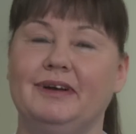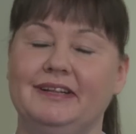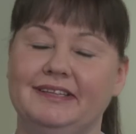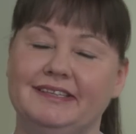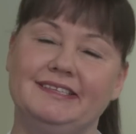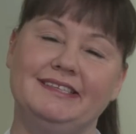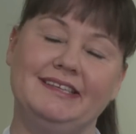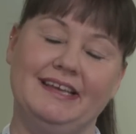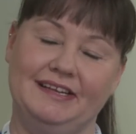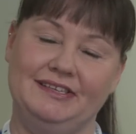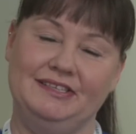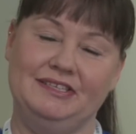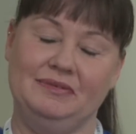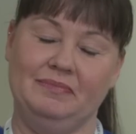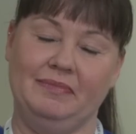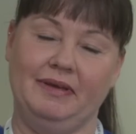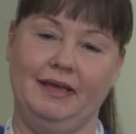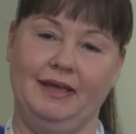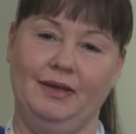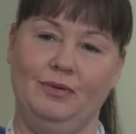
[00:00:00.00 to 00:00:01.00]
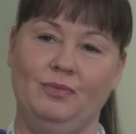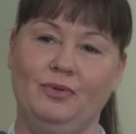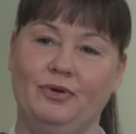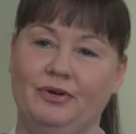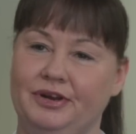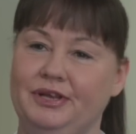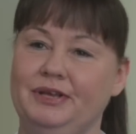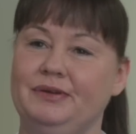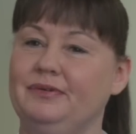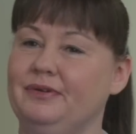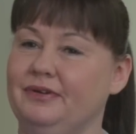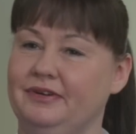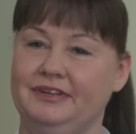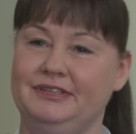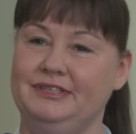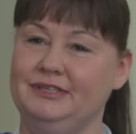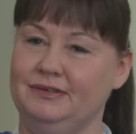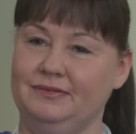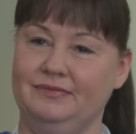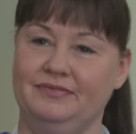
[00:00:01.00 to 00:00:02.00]
once said to me, "What are you going to
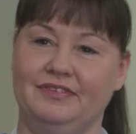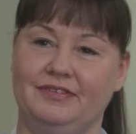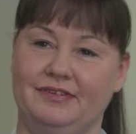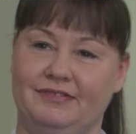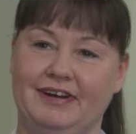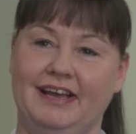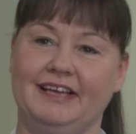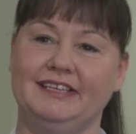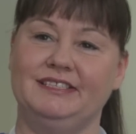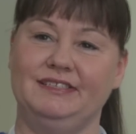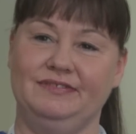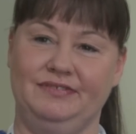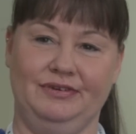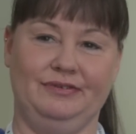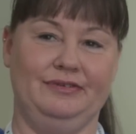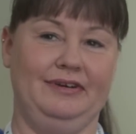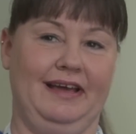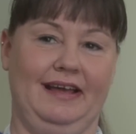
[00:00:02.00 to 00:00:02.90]
do for the rest of your